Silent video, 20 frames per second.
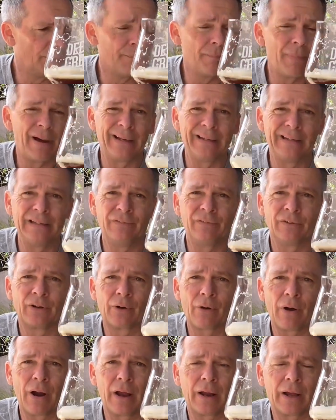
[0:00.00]
I may even
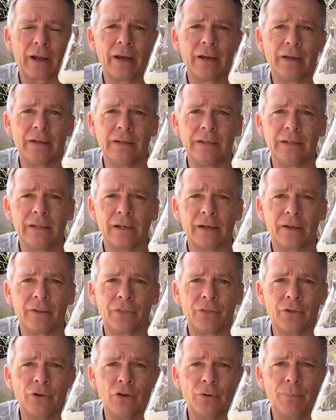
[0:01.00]
crack
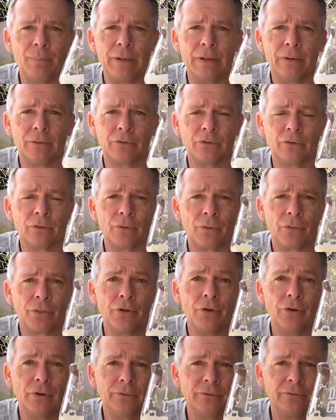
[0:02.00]
a third beer and do a
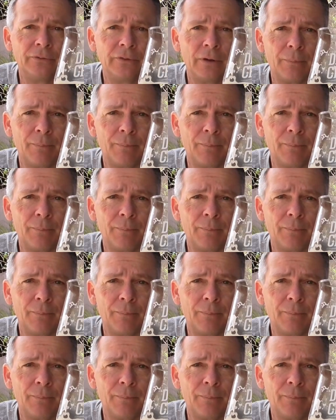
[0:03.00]
third.